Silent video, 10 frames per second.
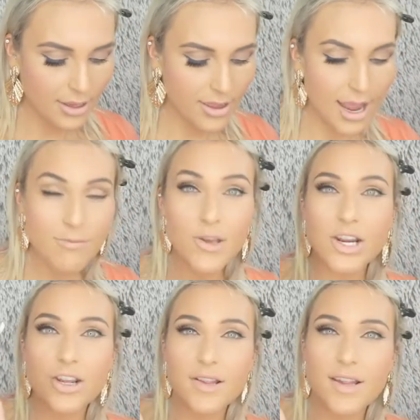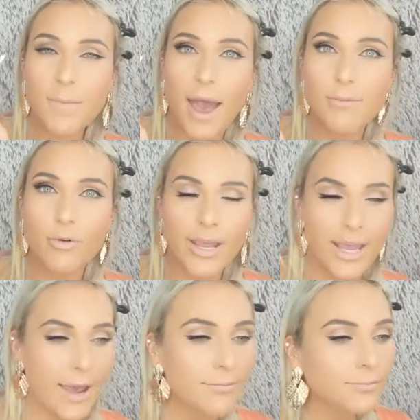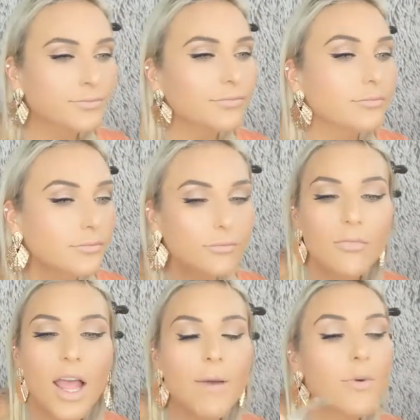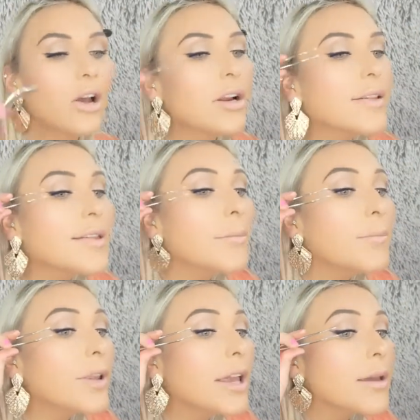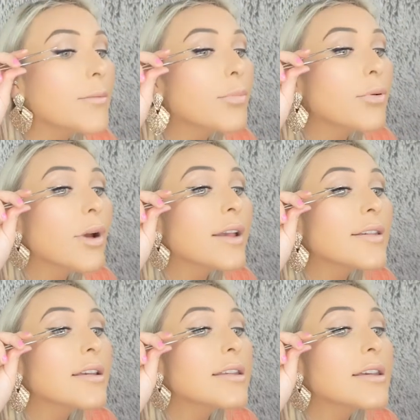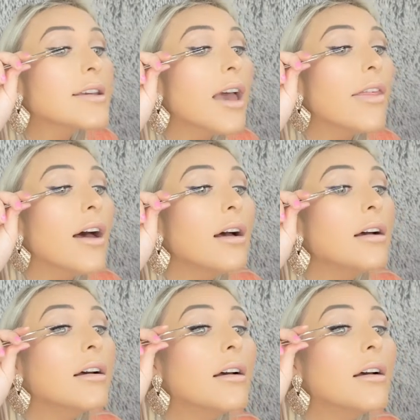Then we're going to use this bad boy again, and we're going to simply press it together.